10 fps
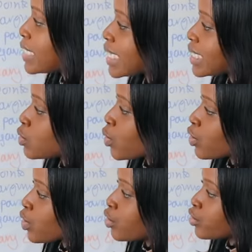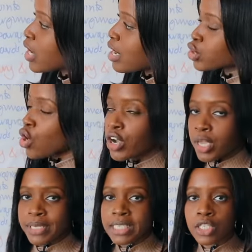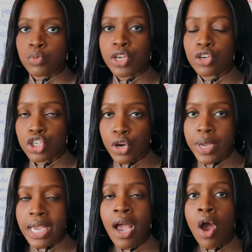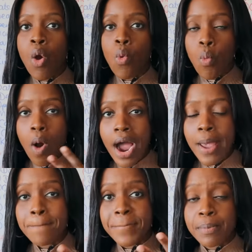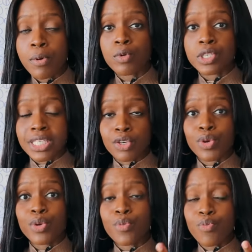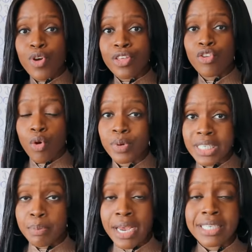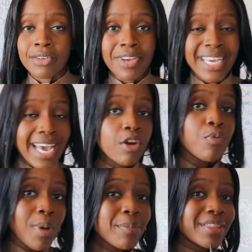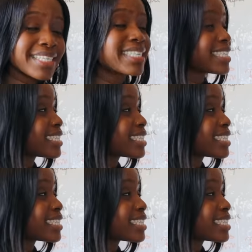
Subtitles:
6 is where you include your counter arguments. This is where you're showing why people will disagree with your perspective. Again, remember, this is